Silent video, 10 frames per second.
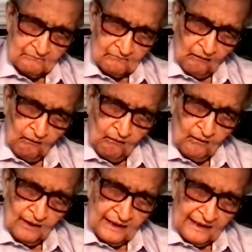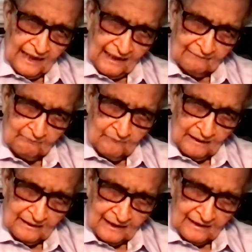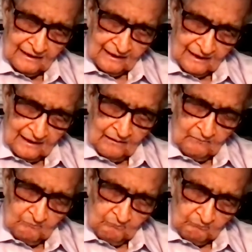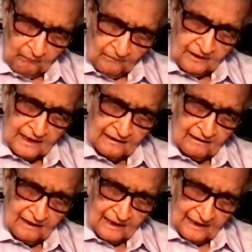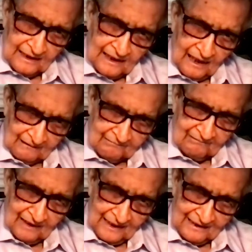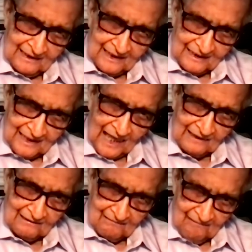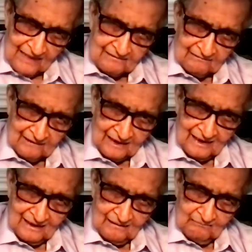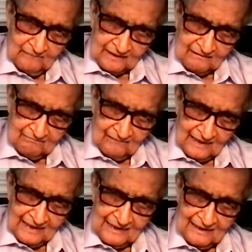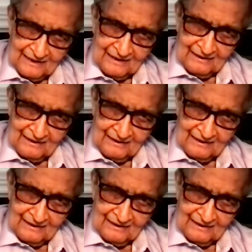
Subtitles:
Roe has pointed us in that direction, which is really